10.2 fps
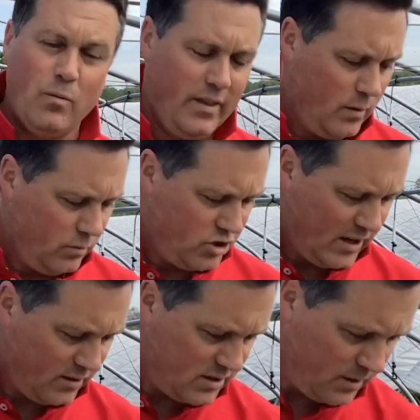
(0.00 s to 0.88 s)
when that won
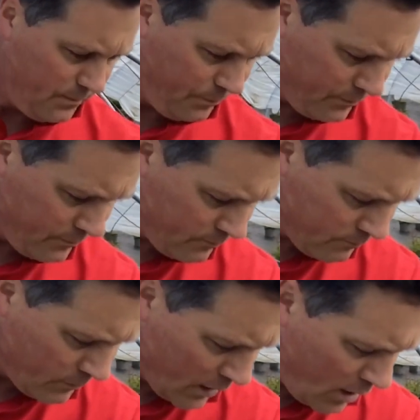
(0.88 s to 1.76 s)
Chelsea.
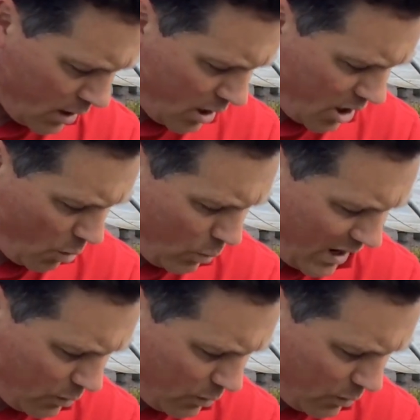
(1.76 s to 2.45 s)
And while